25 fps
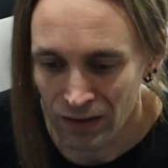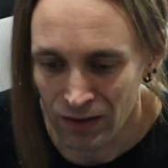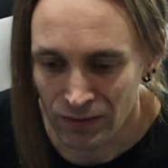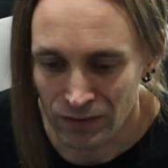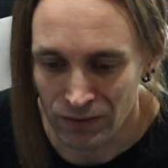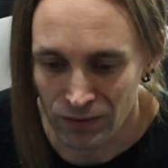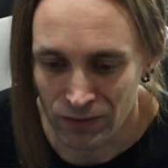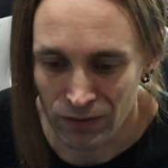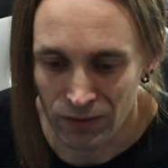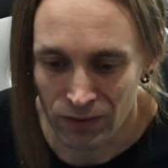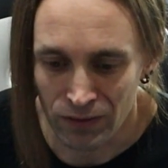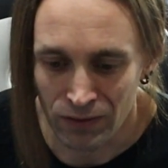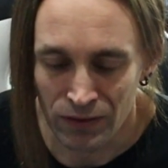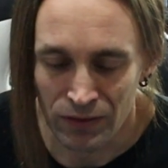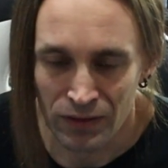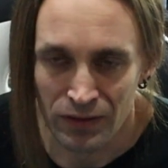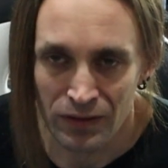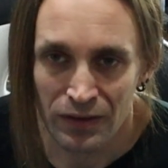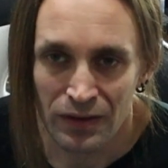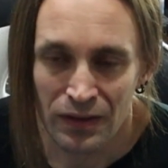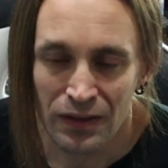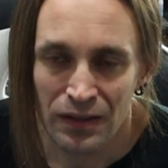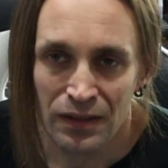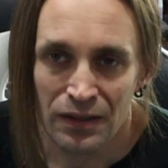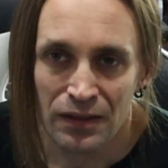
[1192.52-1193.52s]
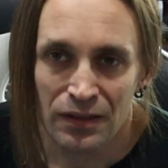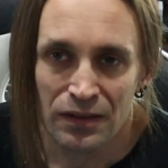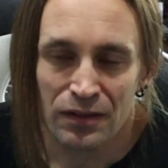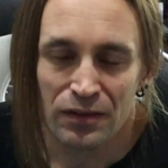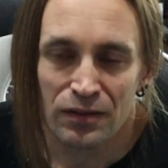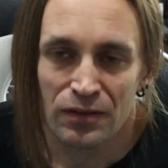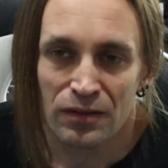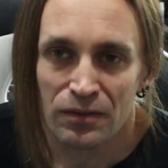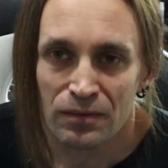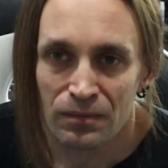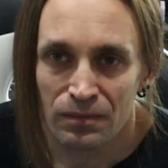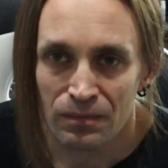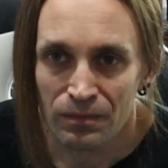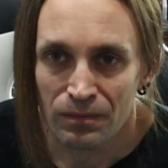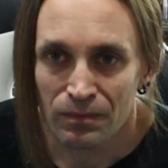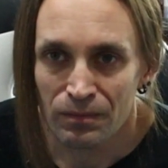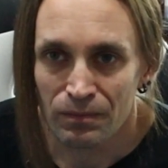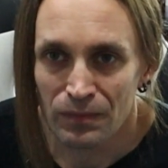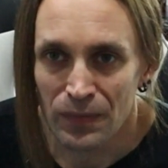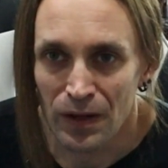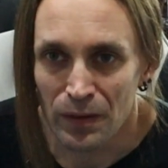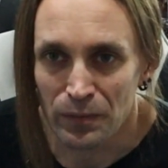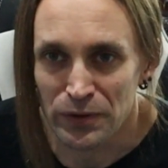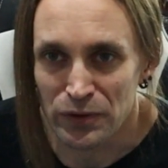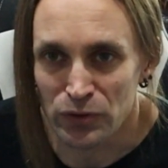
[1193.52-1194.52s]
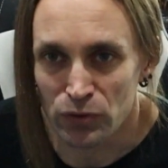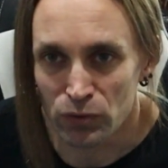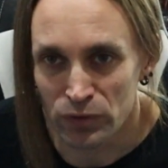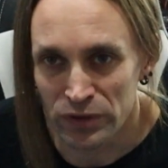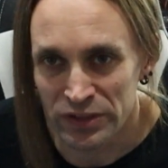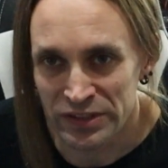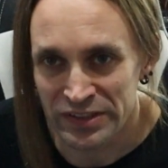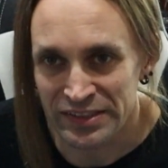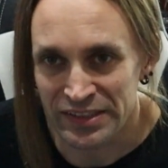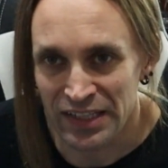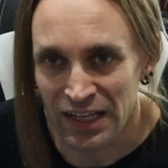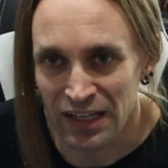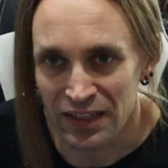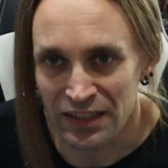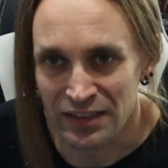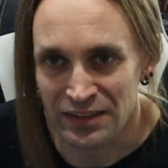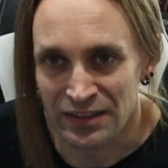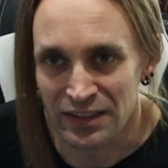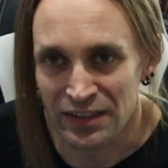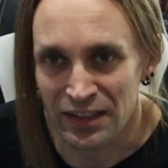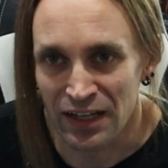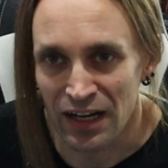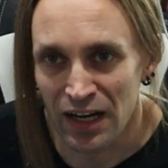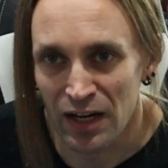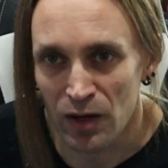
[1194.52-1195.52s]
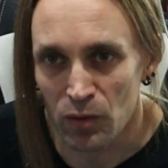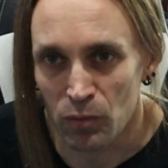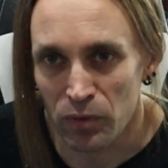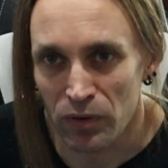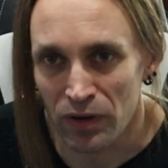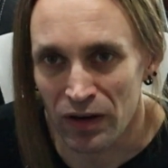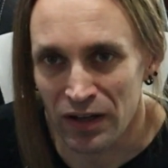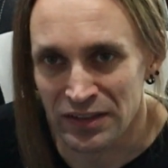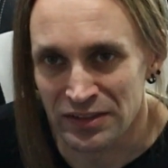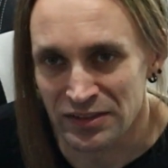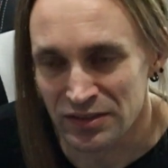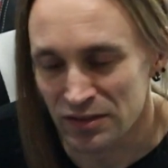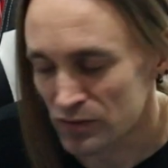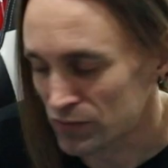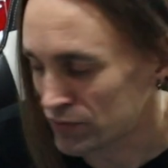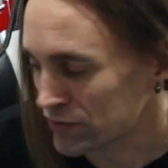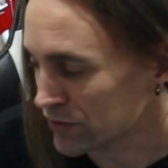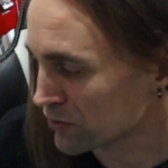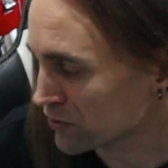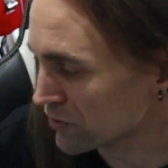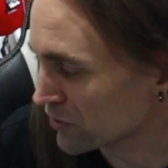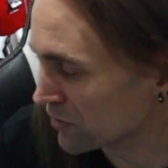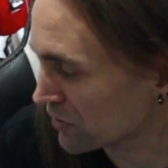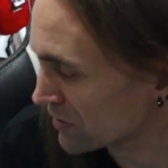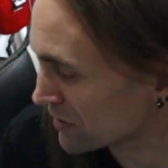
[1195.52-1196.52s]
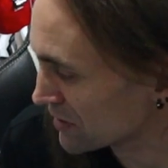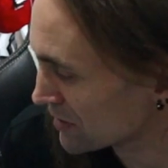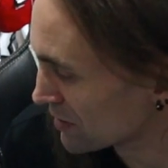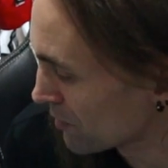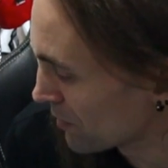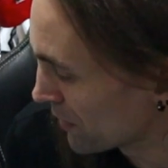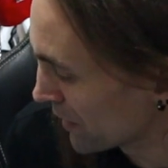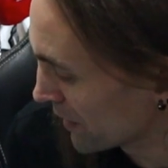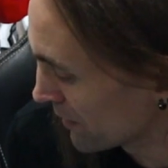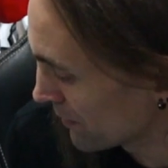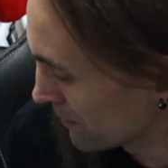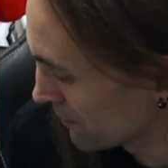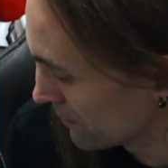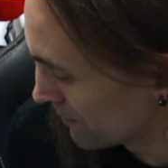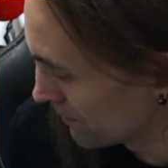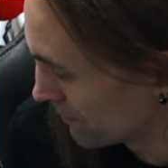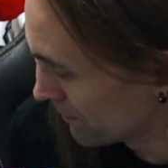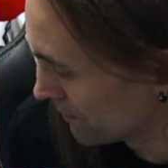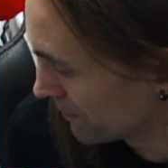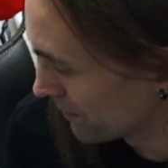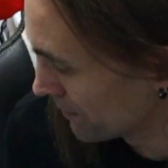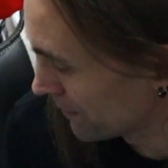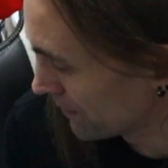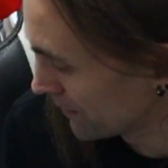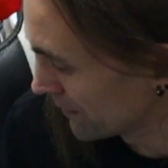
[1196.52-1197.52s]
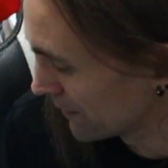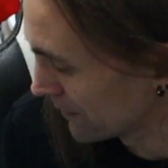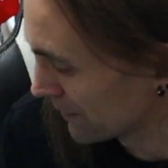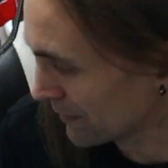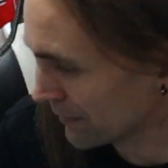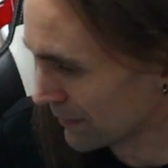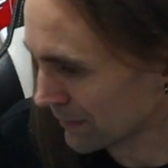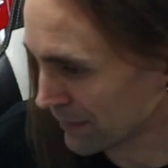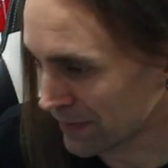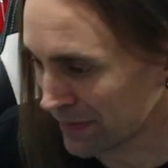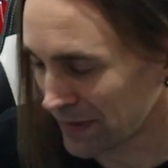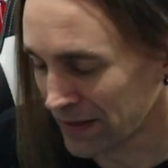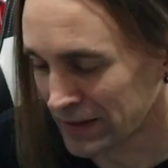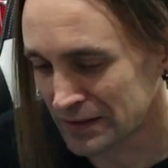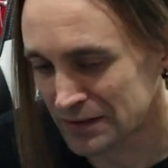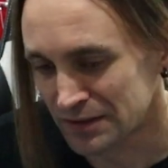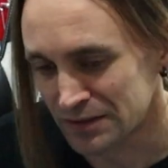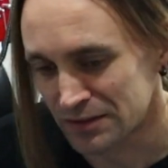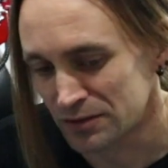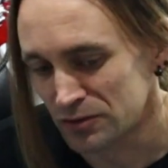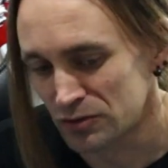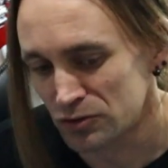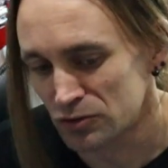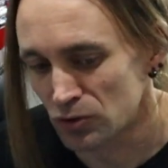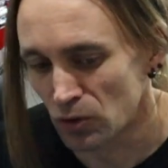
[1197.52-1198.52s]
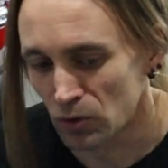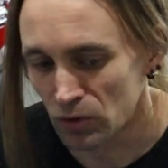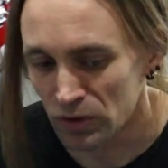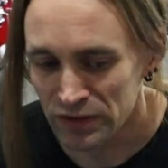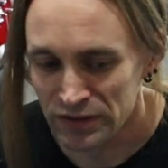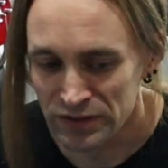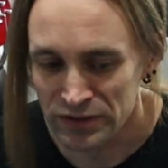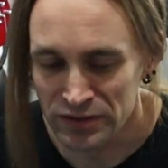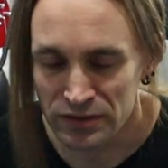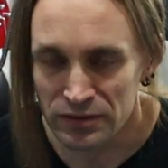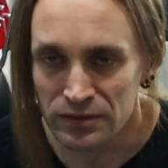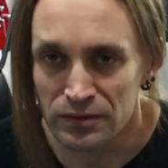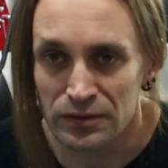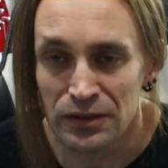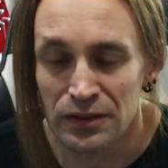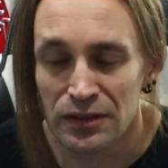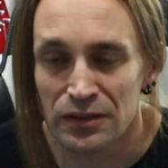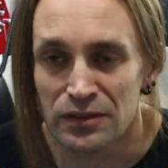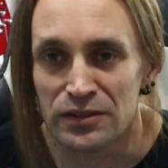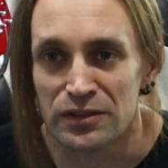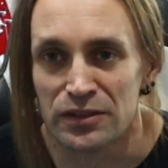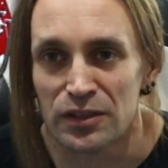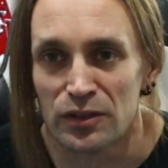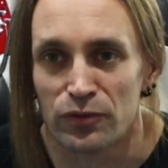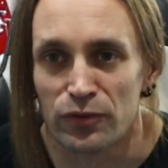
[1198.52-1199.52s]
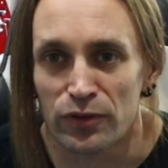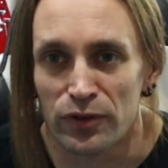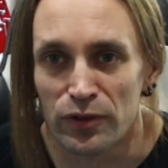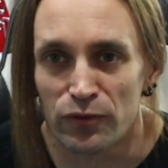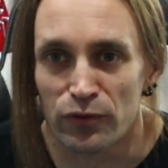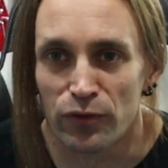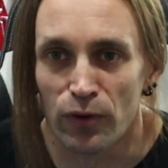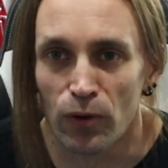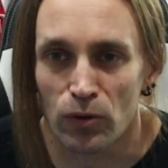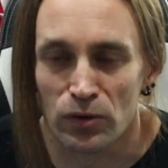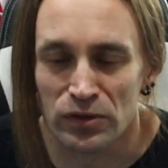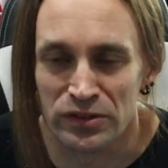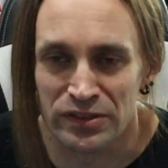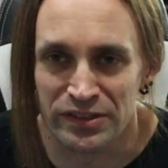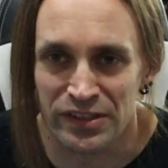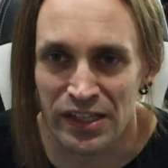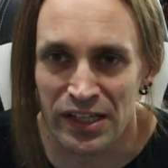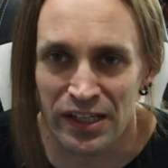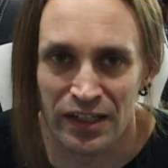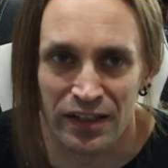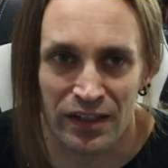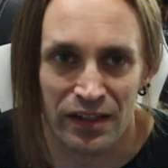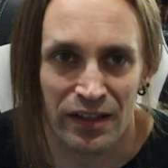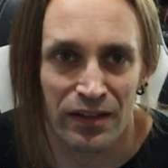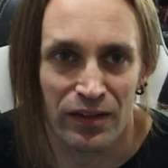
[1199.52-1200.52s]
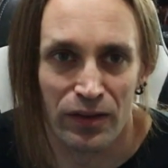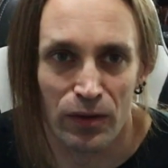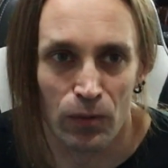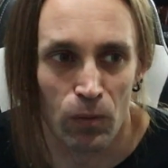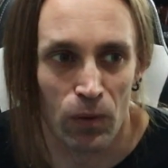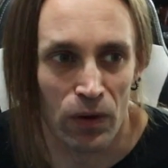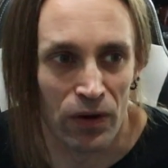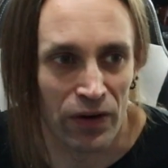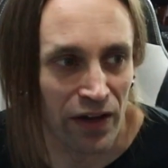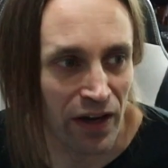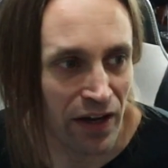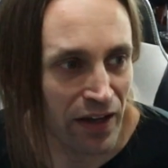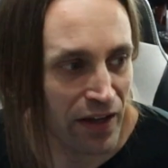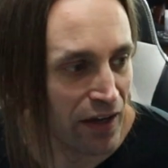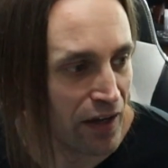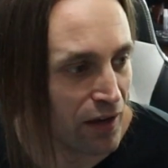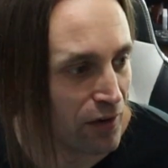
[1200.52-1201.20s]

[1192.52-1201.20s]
I don't know, maybe to resell it at a higher price in the future or something. That is totally different focus than the one I